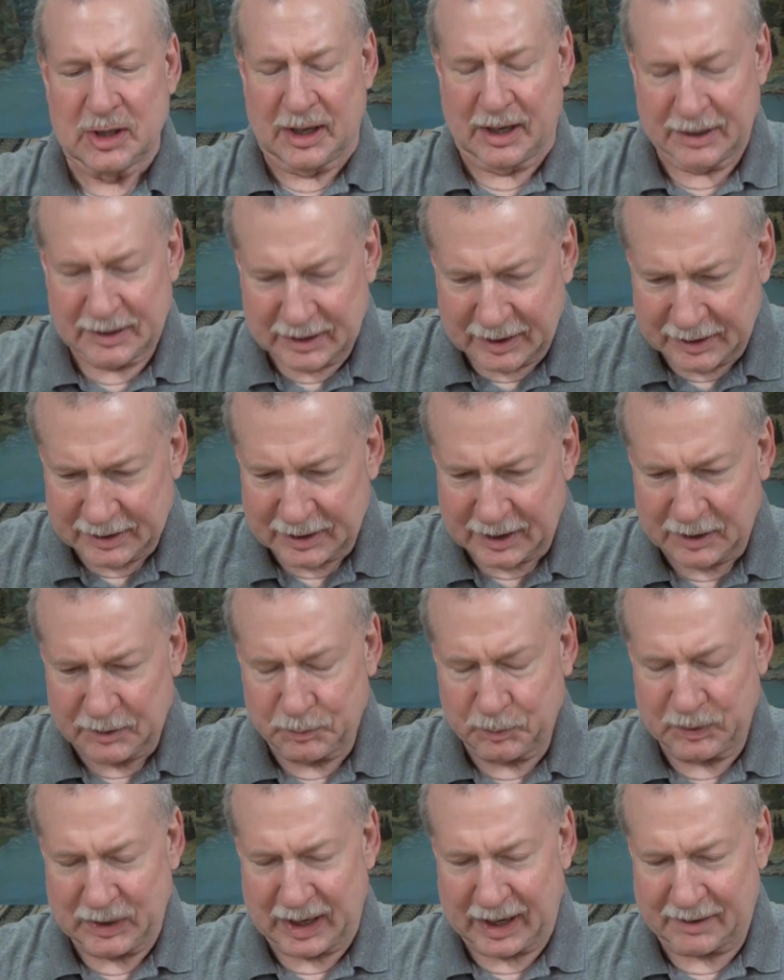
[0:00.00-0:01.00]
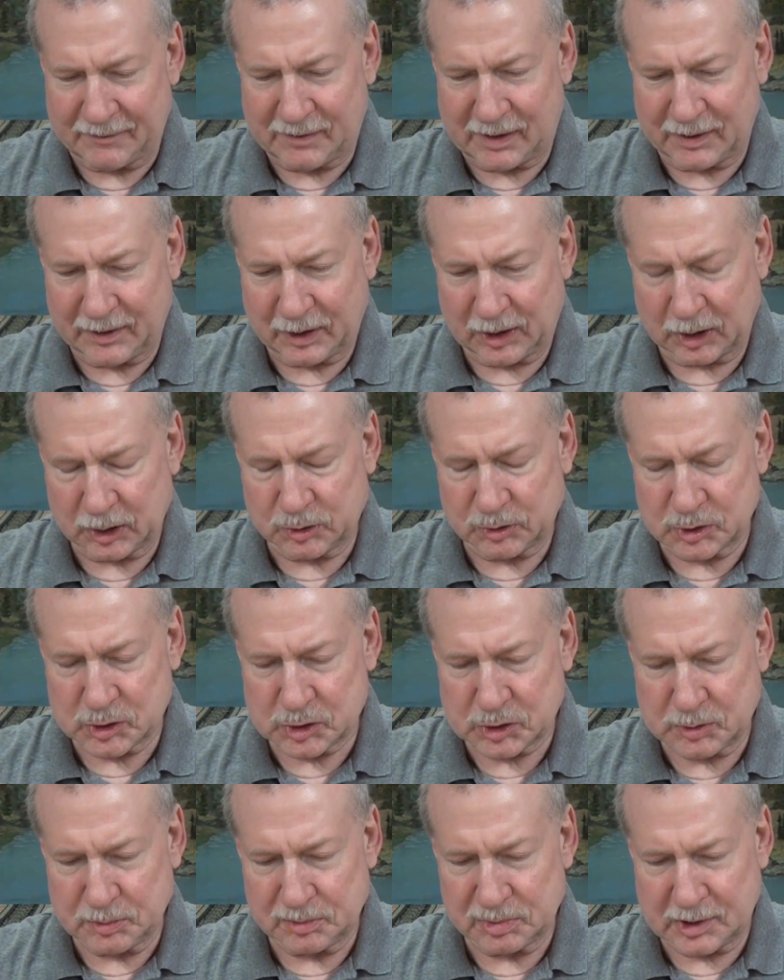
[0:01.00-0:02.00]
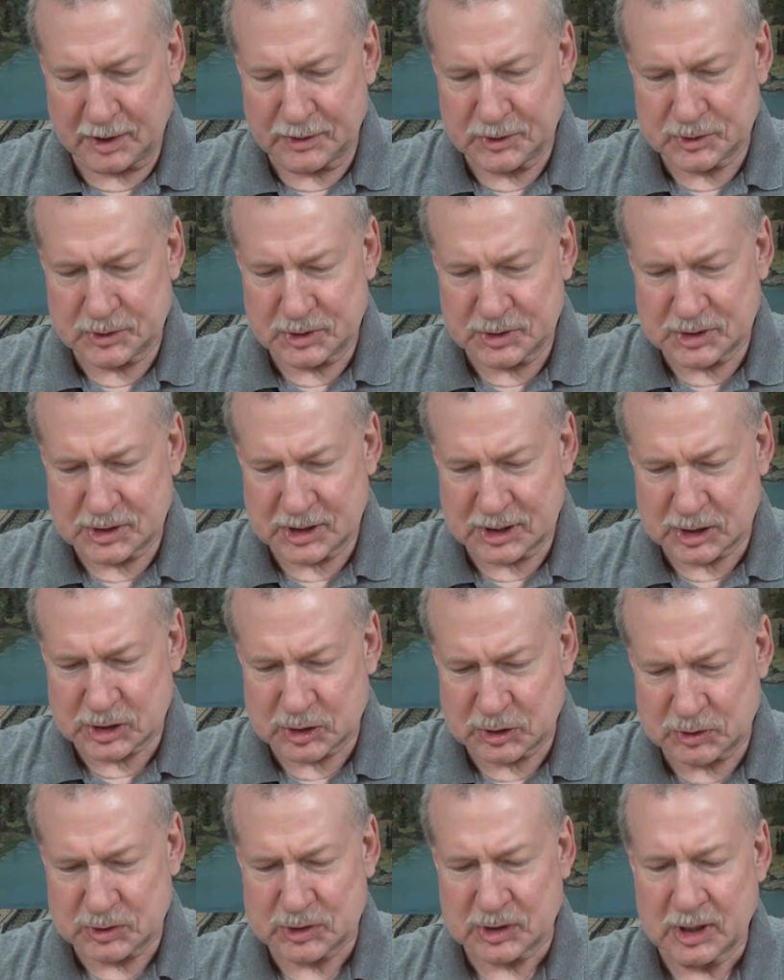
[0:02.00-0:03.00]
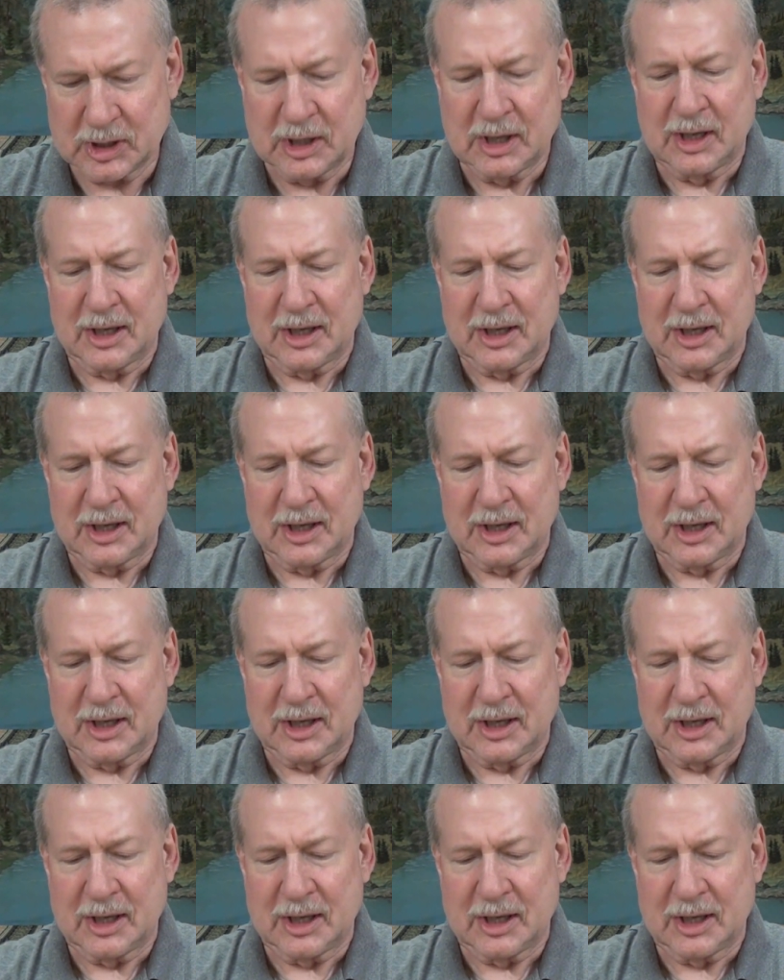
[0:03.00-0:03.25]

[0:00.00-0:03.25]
and, and, and we have other uh, Christian brothers and sisters.